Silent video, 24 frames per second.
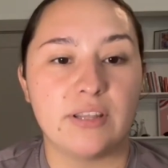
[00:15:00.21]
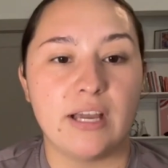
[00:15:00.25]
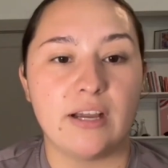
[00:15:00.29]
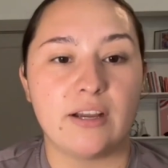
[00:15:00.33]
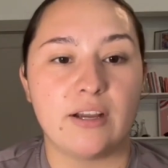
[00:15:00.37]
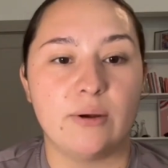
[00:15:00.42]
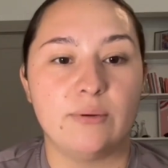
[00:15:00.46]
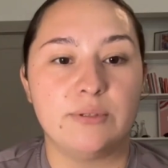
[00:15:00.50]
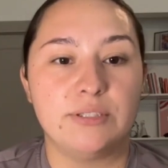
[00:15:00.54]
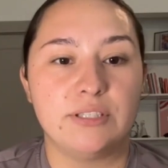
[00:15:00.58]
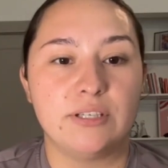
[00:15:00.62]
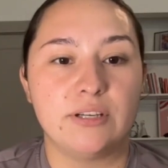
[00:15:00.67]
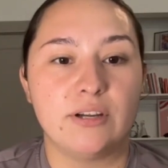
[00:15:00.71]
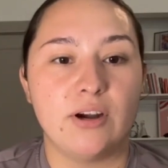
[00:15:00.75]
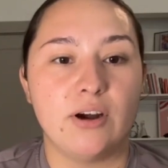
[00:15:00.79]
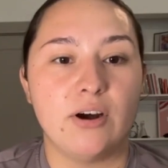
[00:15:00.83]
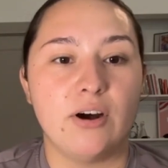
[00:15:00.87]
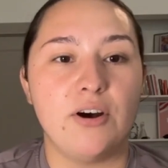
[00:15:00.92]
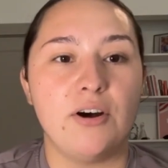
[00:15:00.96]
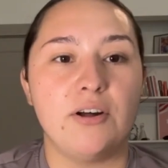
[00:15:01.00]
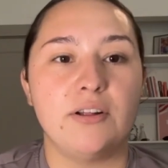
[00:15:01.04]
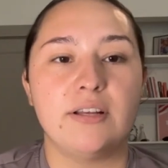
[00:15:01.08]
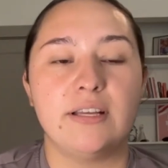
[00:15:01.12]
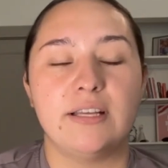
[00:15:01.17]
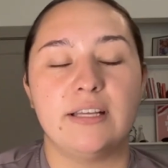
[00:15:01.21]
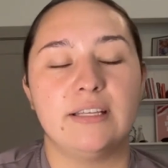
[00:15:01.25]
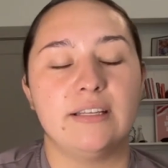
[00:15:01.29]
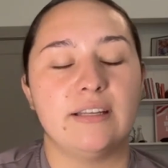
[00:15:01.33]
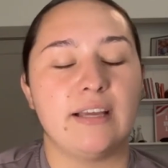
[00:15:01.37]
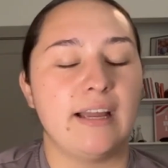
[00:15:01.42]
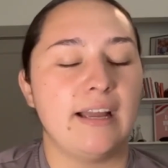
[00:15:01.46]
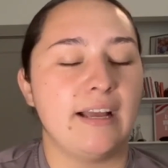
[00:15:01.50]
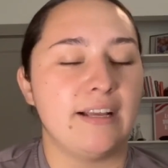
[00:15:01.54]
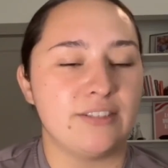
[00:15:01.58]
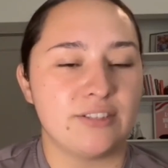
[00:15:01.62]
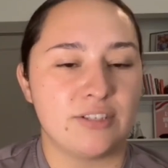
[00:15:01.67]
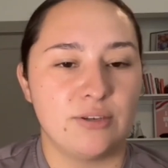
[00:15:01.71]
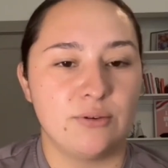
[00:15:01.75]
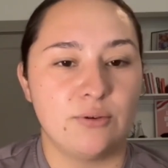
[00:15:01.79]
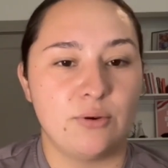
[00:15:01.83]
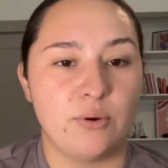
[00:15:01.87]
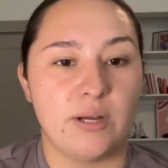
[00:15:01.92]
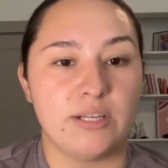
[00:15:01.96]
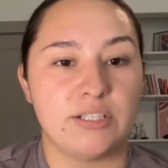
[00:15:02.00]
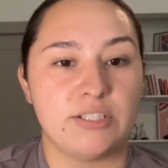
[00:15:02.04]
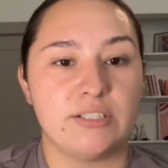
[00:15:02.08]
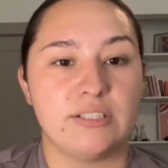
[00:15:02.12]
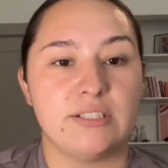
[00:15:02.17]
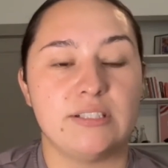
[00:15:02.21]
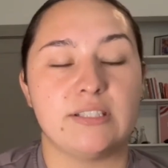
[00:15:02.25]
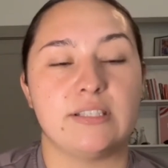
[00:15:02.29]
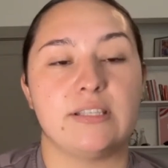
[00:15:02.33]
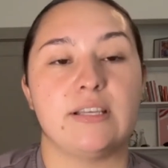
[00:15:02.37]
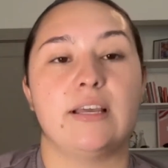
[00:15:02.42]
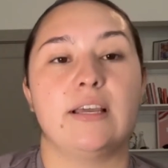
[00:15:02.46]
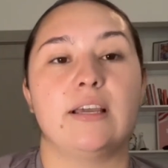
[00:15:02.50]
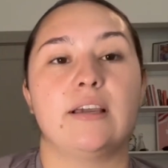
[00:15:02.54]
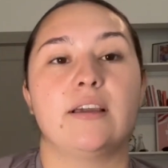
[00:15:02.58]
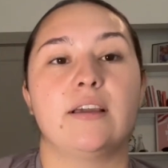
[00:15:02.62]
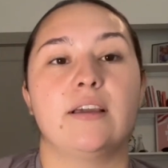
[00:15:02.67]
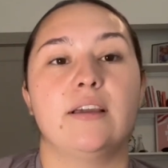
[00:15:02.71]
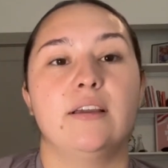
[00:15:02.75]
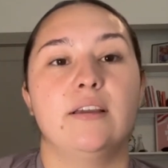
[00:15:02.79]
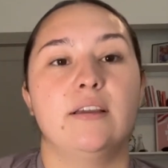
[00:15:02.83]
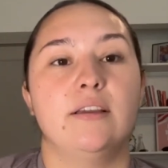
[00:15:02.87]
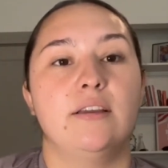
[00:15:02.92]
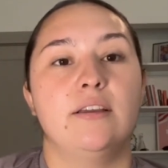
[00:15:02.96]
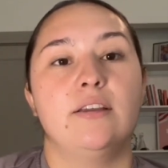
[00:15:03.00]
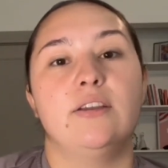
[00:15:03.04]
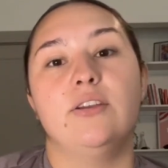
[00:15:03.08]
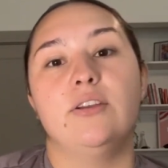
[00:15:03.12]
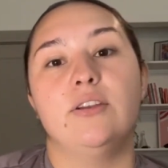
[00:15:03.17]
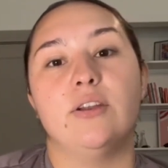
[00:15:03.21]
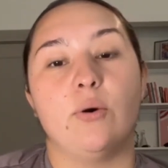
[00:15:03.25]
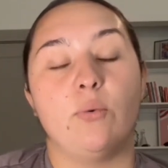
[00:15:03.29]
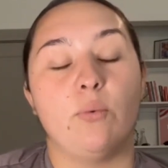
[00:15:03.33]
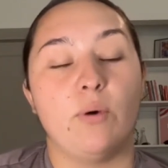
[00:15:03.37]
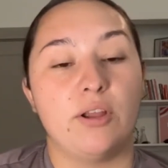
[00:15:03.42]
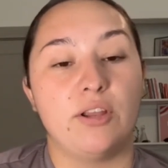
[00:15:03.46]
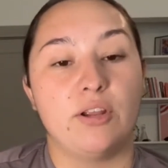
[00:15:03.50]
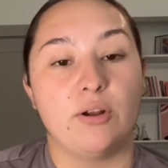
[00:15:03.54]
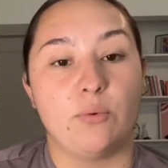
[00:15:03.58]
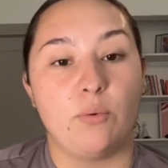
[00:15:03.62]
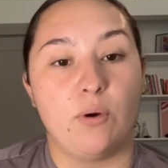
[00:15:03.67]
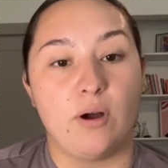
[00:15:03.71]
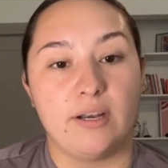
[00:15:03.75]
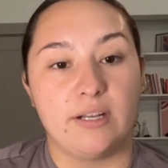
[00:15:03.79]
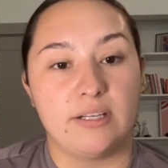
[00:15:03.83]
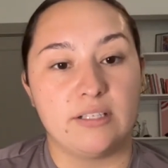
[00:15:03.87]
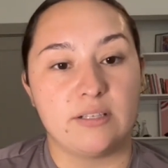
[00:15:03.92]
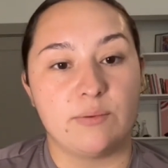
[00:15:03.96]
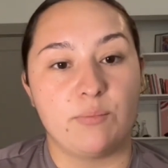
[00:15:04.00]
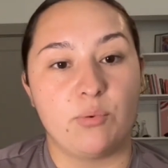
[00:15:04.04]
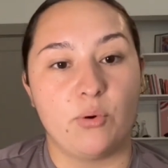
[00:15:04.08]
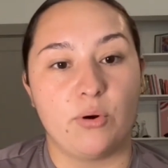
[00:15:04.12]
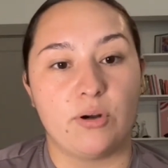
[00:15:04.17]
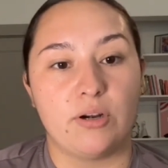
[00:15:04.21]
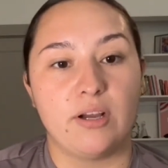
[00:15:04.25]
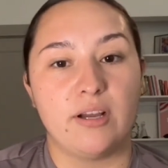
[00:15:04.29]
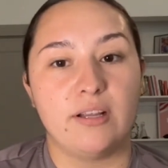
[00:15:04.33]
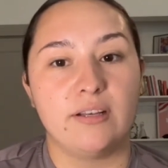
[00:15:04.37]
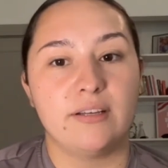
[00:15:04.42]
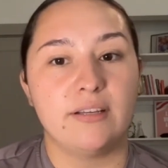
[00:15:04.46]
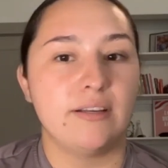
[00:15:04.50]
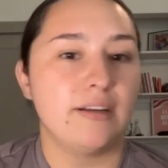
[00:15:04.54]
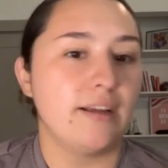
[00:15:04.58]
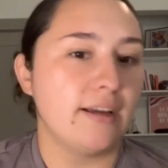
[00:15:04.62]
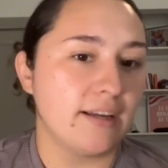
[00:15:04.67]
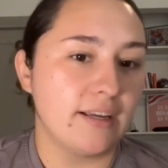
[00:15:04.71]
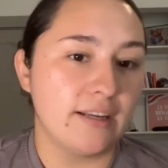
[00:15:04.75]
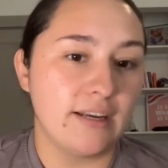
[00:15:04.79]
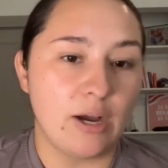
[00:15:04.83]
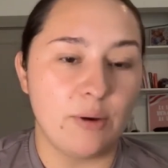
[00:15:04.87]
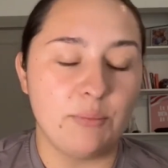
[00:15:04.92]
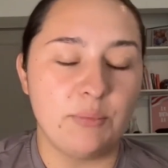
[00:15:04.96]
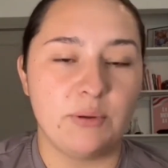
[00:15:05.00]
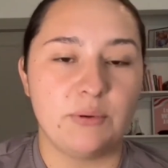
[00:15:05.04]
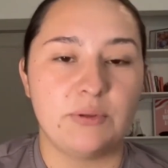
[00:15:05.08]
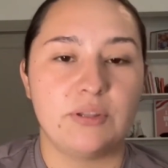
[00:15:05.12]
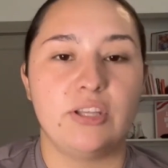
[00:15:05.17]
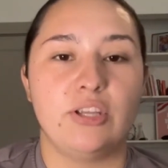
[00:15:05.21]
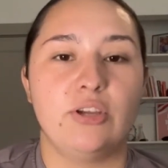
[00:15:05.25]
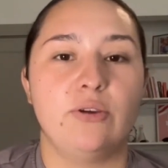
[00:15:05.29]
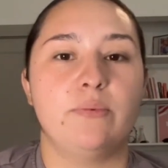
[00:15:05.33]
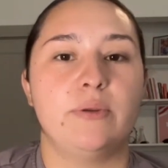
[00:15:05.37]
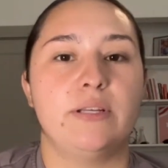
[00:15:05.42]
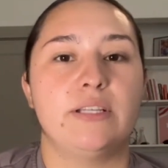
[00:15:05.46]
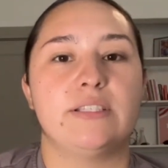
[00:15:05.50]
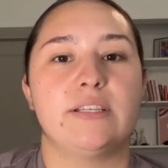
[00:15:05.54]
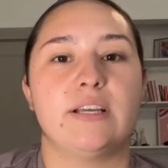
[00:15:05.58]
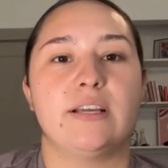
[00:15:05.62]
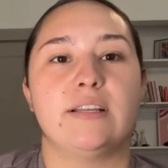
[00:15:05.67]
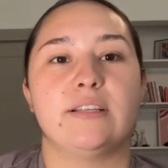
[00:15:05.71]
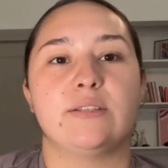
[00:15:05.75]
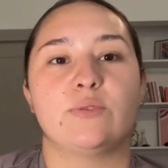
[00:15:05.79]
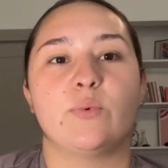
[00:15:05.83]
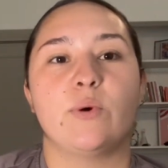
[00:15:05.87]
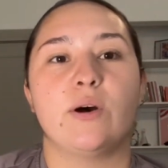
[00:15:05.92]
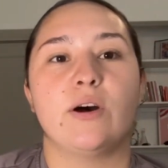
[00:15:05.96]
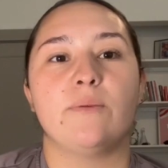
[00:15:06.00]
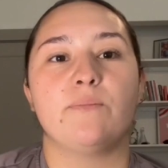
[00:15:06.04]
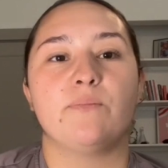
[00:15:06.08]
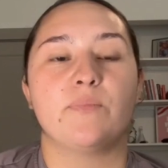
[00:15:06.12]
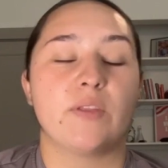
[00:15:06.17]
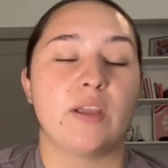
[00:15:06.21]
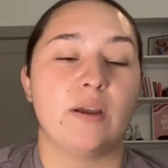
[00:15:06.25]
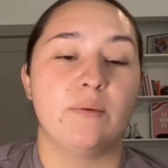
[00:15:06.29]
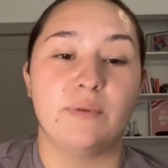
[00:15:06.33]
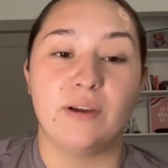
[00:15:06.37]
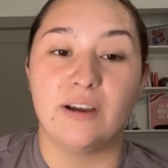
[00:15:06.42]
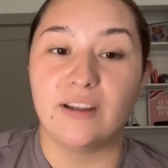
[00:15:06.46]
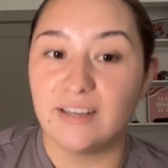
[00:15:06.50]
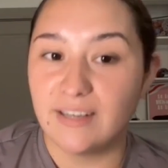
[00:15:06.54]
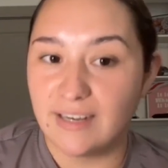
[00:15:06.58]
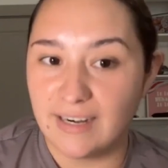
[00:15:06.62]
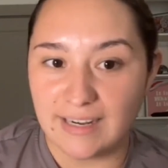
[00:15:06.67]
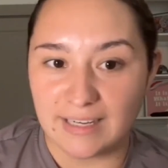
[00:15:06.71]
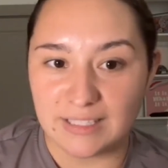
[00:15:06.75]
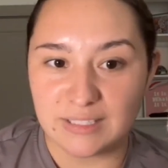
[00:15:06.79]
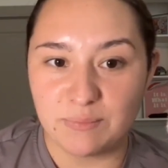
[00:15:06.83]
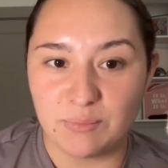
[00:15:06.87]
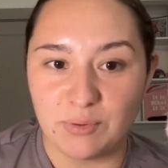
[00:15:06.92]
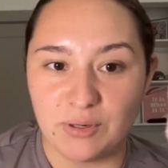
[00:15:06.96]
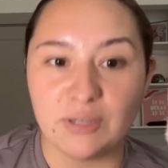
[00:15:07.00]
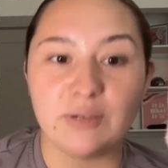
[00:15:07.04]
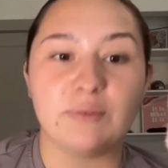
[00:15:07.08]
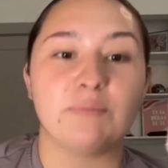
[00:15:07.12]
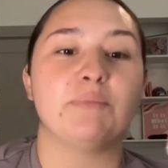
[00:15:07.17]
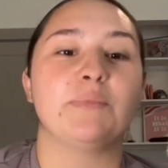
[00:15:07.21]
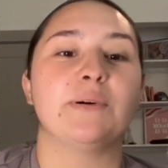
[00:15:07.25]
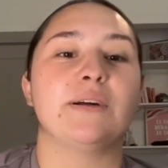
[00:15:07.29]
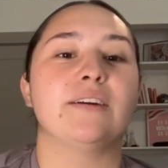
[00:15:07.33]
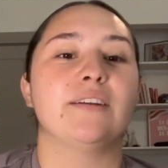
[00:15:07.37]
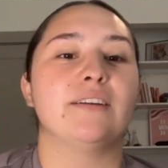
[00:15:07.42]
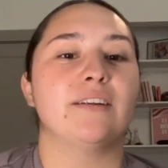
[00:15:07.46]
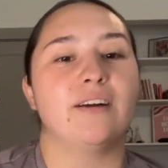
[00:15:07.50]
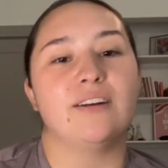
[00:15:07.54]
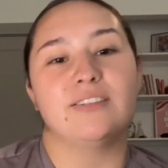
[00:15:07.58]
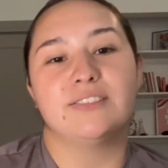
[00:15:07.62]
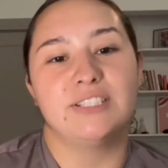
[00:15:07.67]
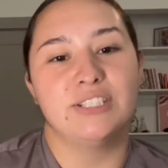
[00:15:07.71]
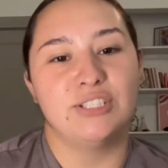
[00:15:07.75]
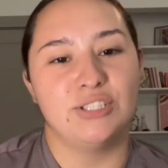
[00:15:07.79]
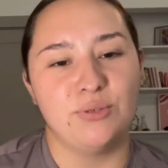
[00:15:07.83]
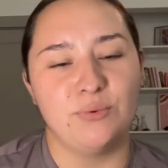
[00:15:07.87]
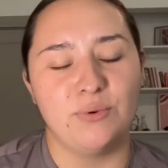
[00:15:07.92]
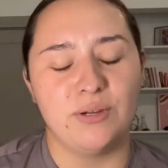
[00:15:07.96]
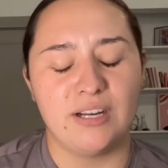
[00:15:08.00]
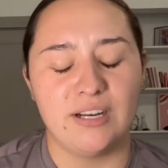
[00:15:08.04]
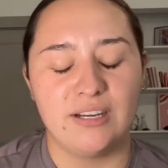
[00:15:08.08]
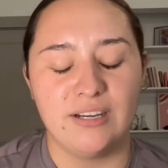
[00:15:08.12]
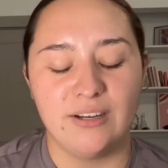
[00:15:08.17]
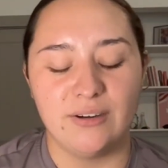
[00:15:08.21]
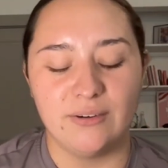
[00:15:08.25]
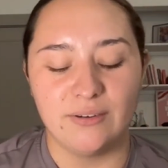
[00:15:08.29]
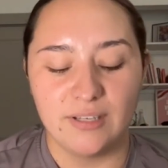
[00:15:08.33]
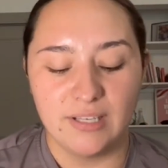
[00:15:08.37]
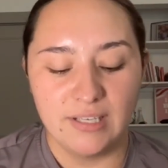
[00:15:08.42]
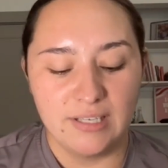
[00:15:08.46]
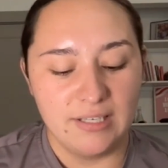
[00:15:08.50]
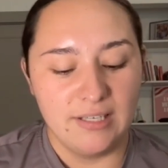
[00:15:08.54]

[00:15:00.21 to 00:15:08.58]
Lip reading: that coaching call and I ask you questions like, what you're wanting support on, and I can help you with the human design as well. I'm not an expert, but I'll teach you what I know.